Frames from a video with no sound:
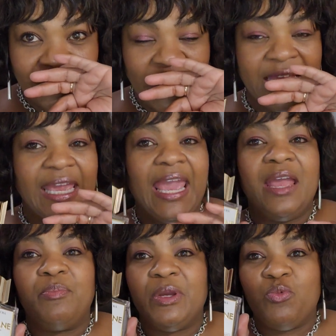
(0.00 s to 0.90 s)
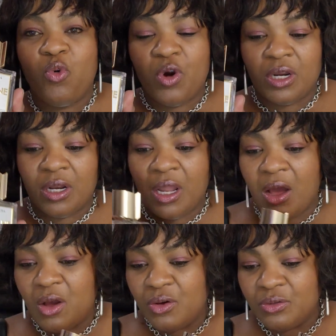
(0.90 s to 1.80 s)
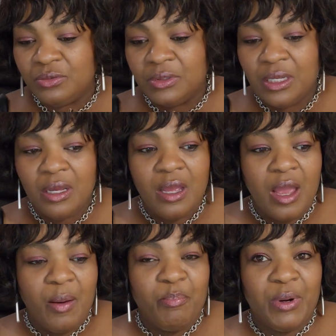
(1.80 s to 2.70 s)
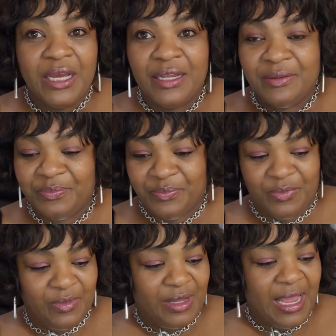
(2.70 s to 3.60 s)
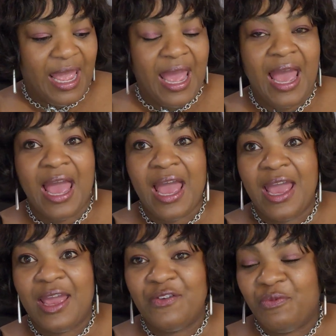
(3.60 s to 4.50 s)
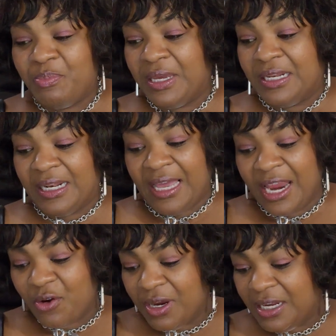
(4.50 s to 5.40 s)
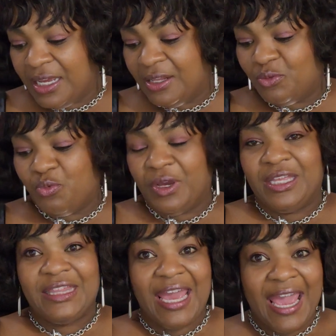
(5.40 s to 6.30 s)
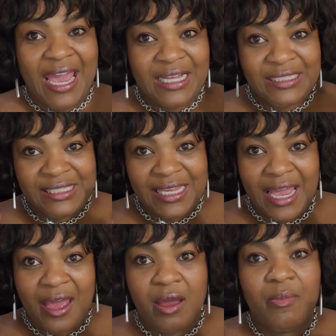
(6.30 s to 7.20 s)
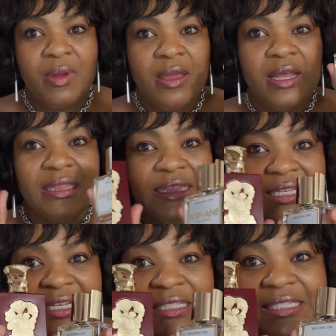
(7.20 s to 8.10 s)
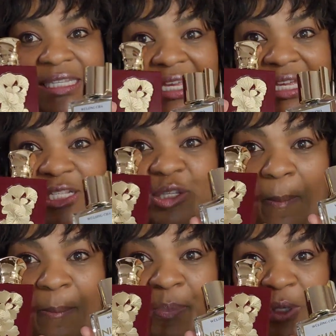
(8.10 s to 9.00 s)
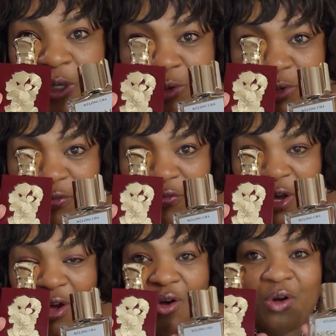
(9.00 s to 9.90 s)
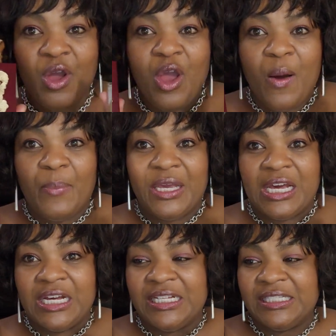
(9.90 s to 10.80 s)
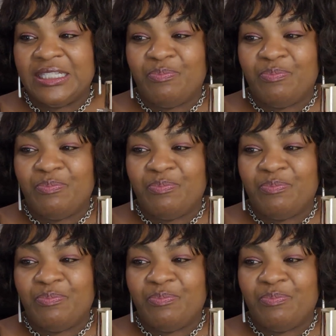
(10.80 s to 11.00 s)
It can be worn alone, but I've been layering it with Ansaam. This is beautiful because